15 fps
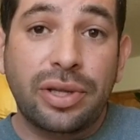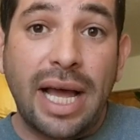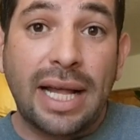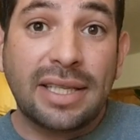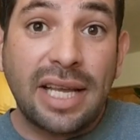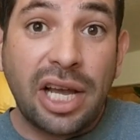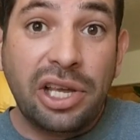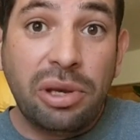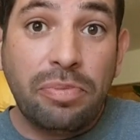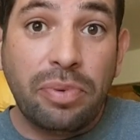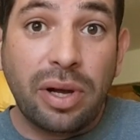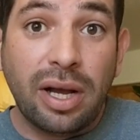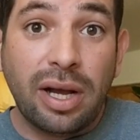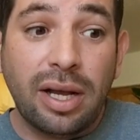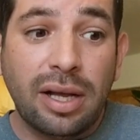You know, that's how
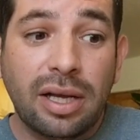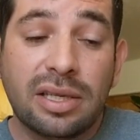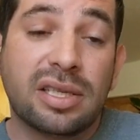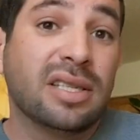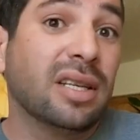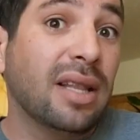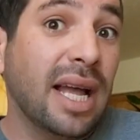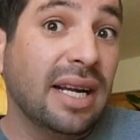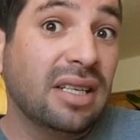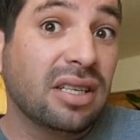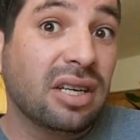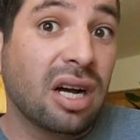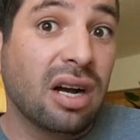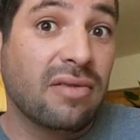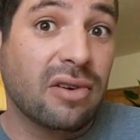you
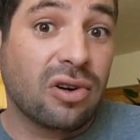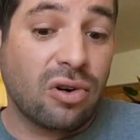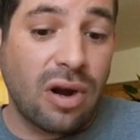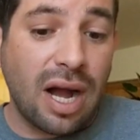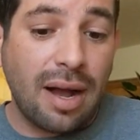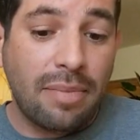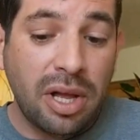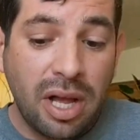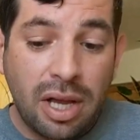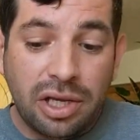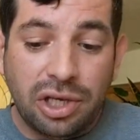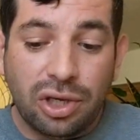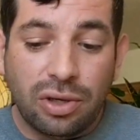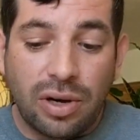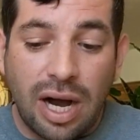select a cover crop.
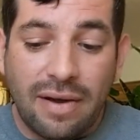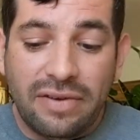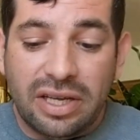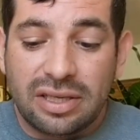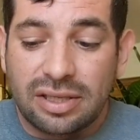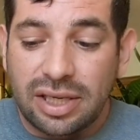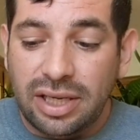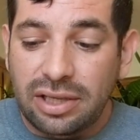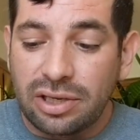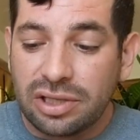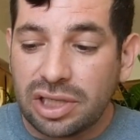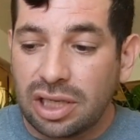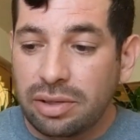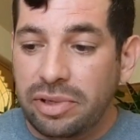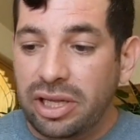You know, obviously
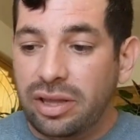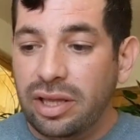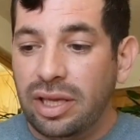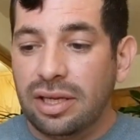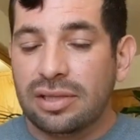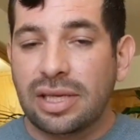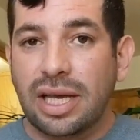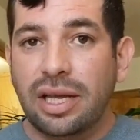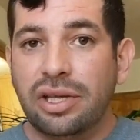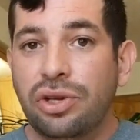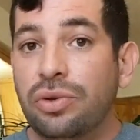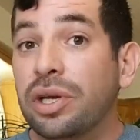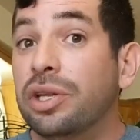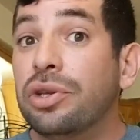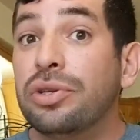there's going to be things
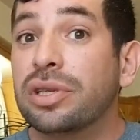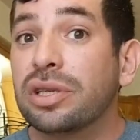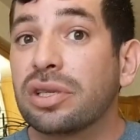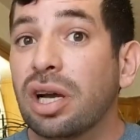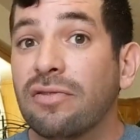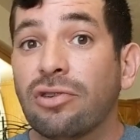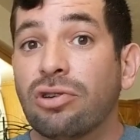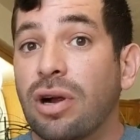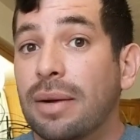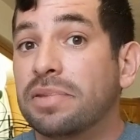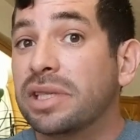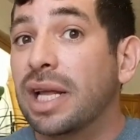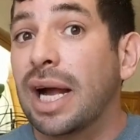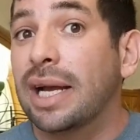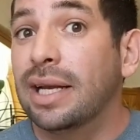that you can use as cover
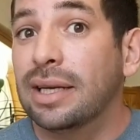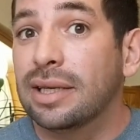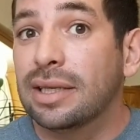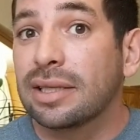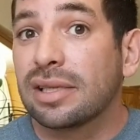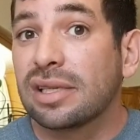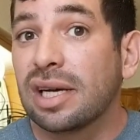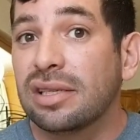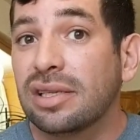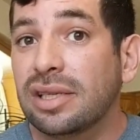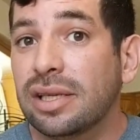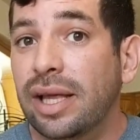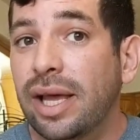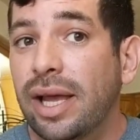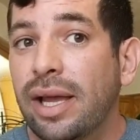crops that I didn't
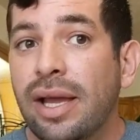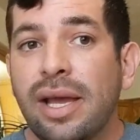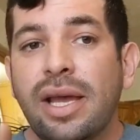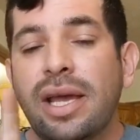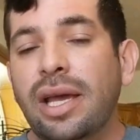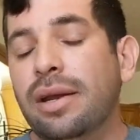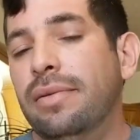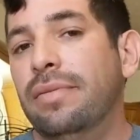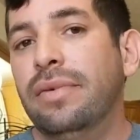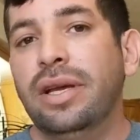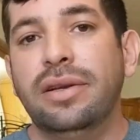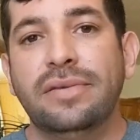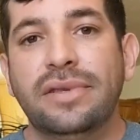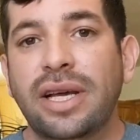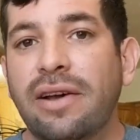discuss today, and
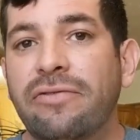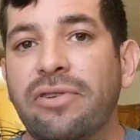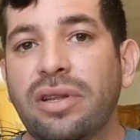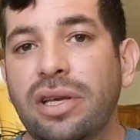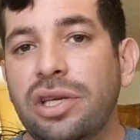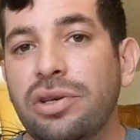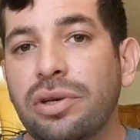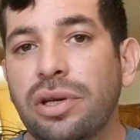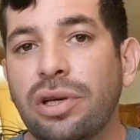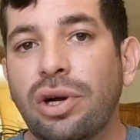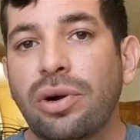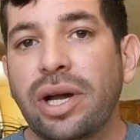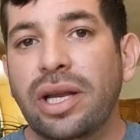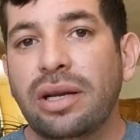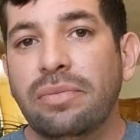definitely you
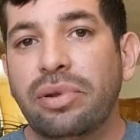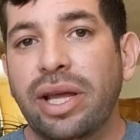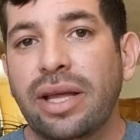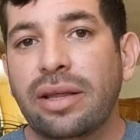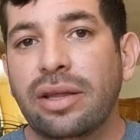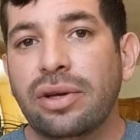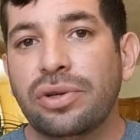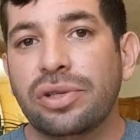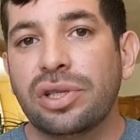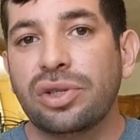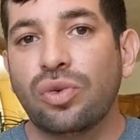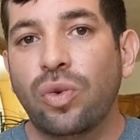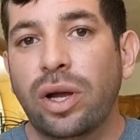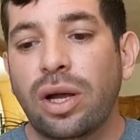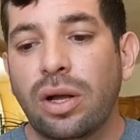can go ahead and plant
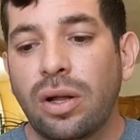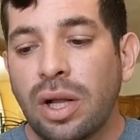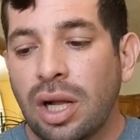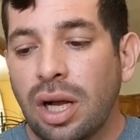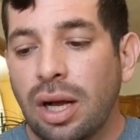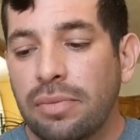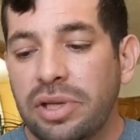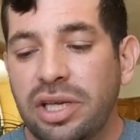those as well.